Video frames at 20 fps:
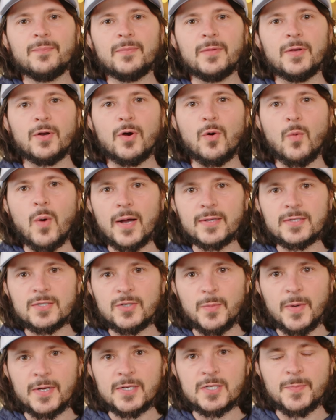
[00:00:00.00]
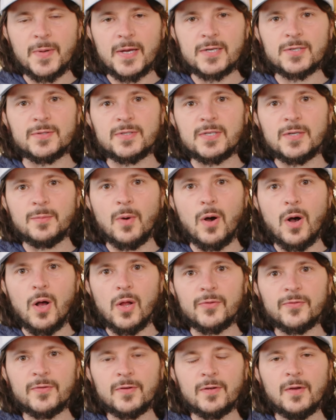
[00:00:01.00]
You don't want too much specialty
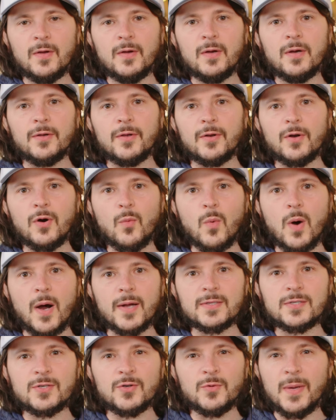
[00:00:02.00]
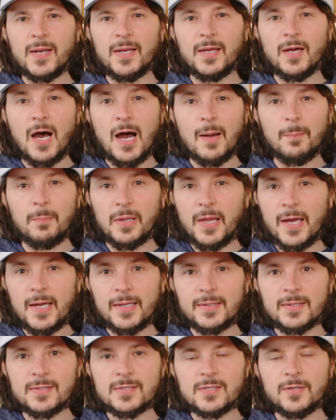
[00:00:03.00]
malt. You don't want too many hop
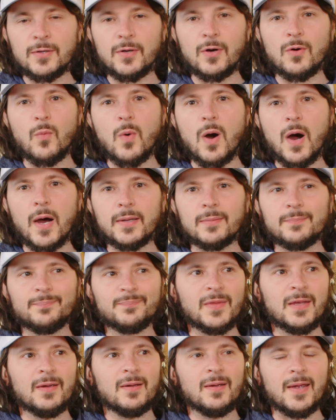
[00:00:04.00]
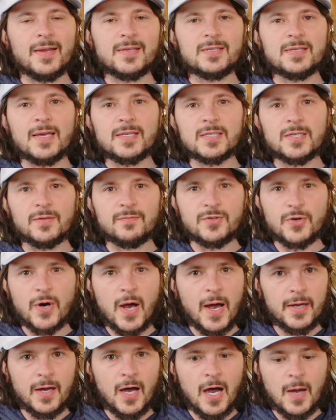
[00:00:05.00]
blends. You don't want excessive
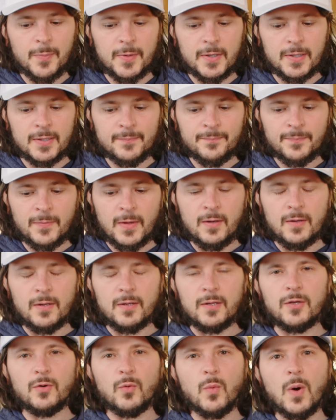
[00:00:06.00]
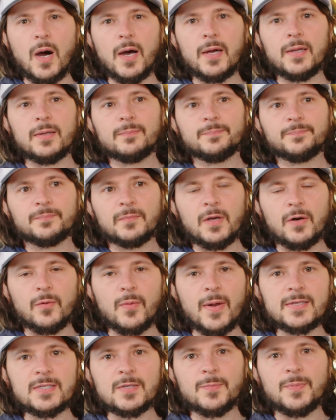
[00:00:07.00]
dry hopping. You want a
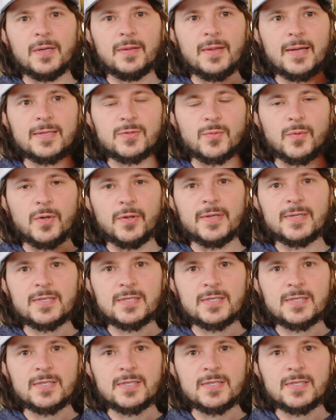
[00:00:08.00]
recipe that's really